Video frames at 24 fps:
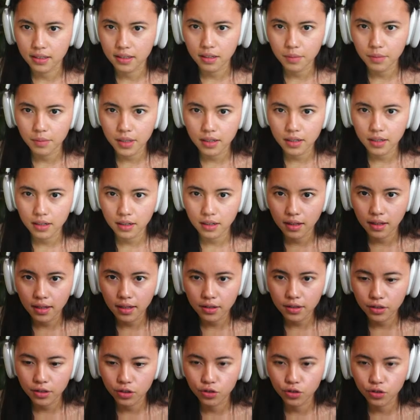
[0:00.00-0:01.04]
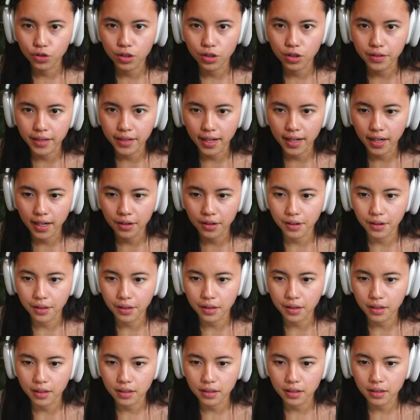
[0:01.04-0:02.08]
I'd like to draw it out, I
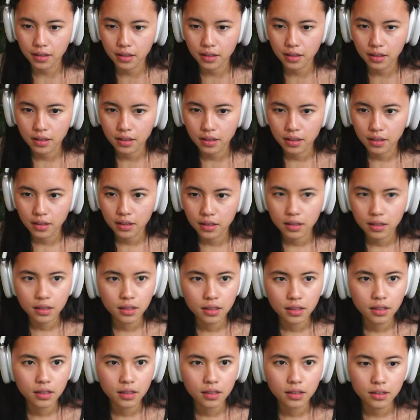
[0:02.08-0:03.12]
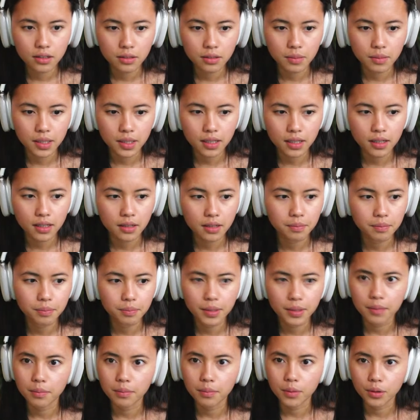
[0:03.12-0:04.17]
think, to make it a
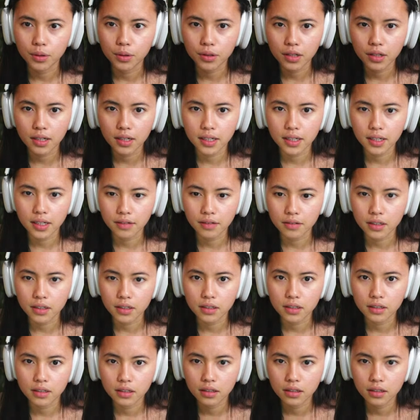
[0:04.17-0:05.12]
bit more clearer.